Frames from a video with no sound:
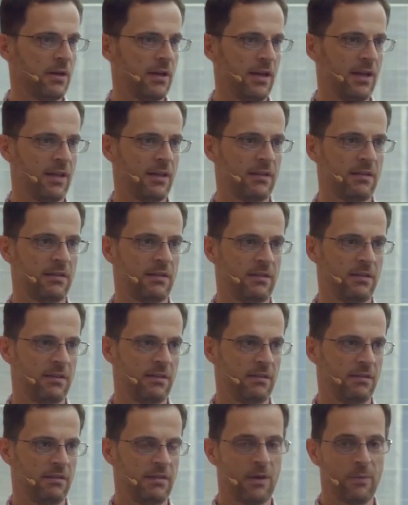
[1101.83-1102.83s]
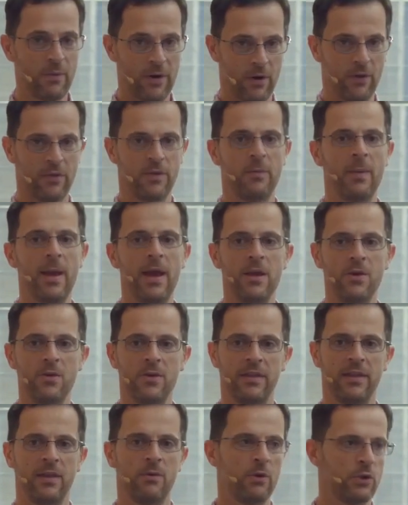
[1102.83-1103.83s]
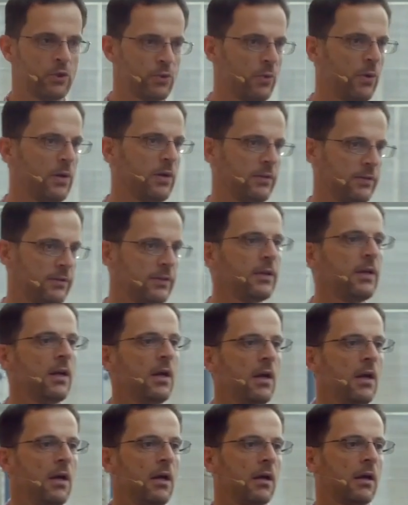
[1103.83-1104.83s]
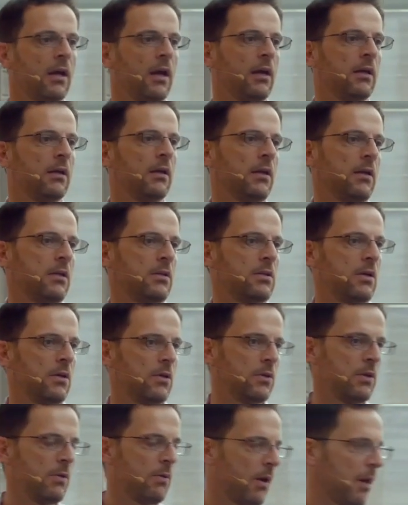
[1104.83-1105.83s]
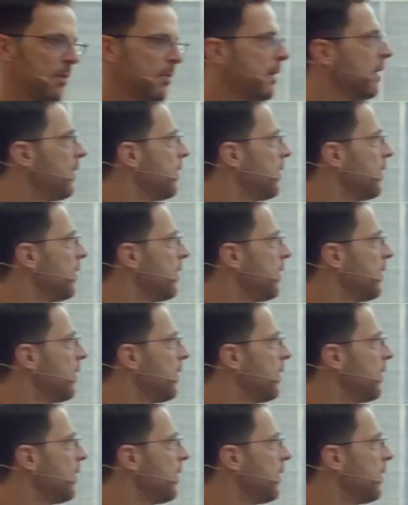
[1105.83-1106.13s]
and they were on the menu and they were swallowed. Okay, so you want to be